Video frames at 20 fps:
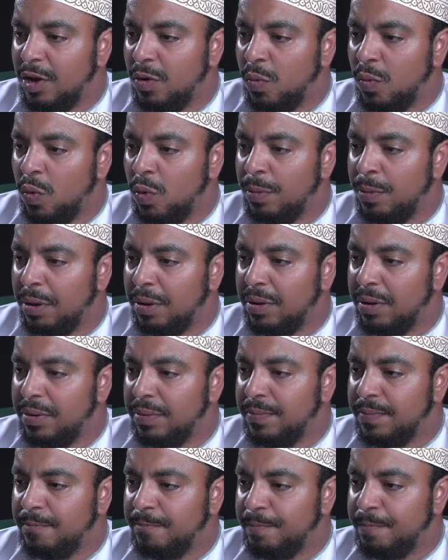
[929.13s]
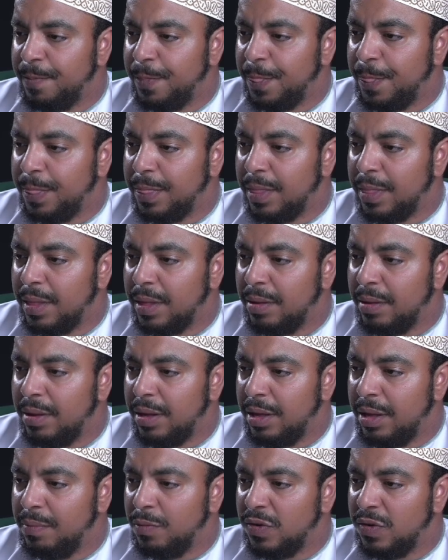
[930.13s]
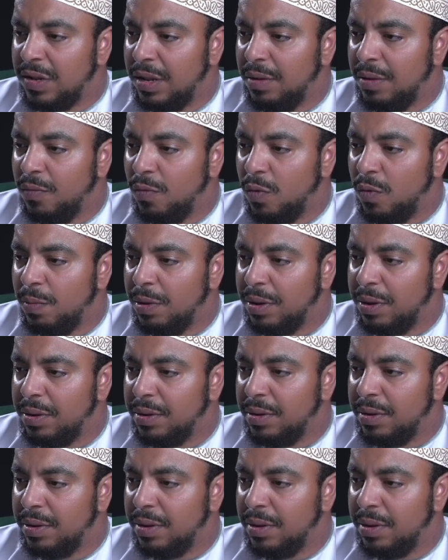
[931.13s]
woman, a Muslim woman.